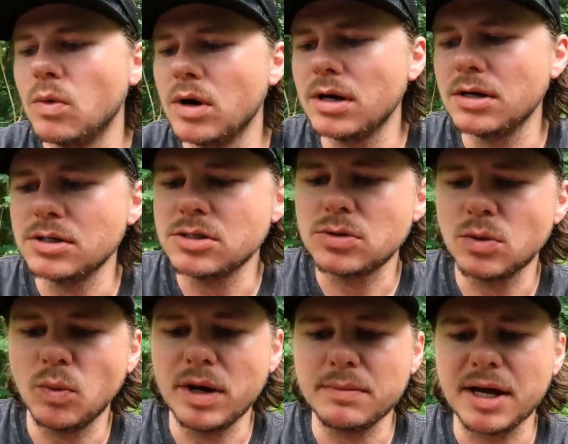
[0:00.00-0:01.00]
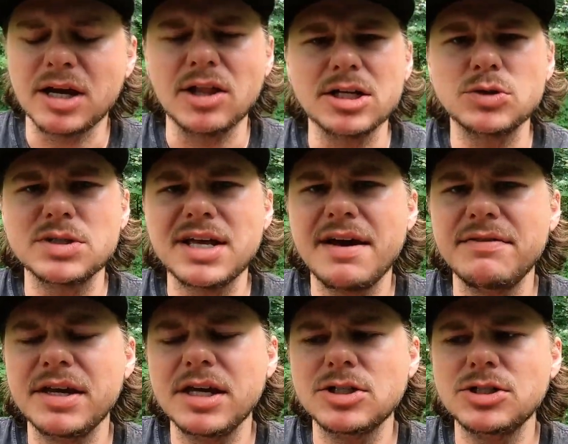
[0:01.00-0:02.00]
was when my clutch was
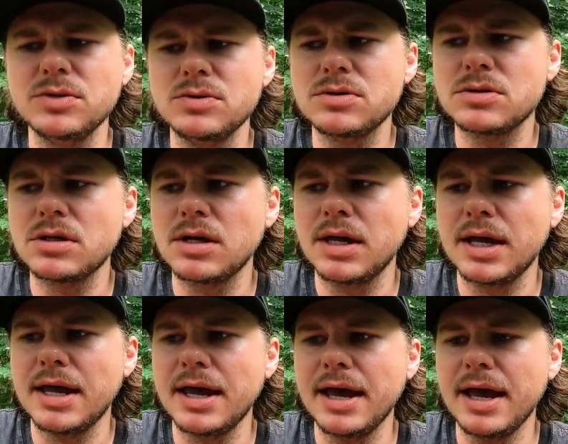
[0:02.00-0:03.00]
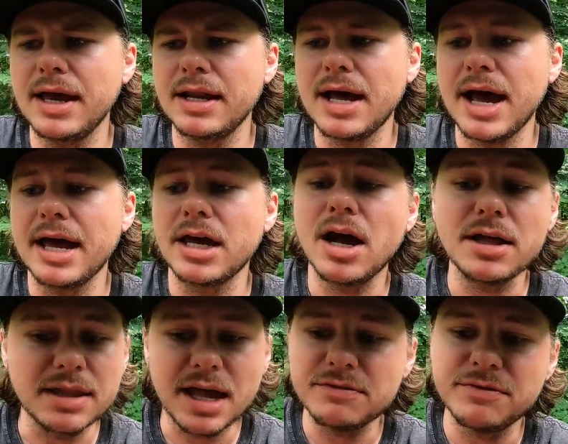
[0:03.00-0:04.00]
having issues, and I
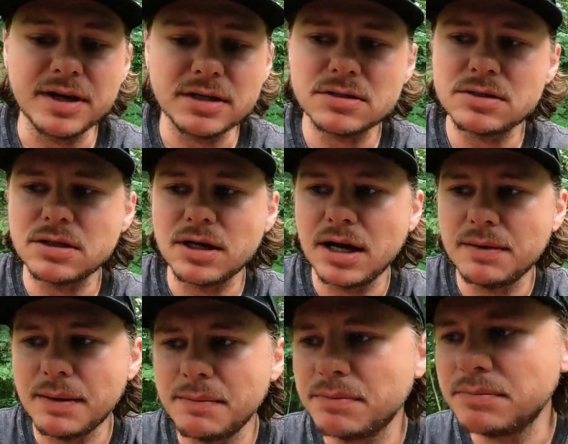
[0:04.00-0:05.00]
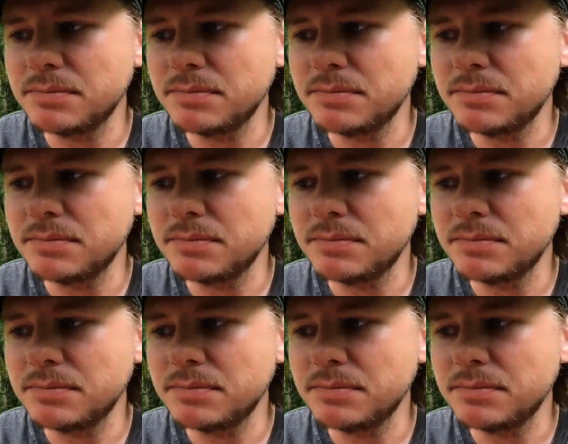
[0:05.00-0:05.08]
got that fixed. I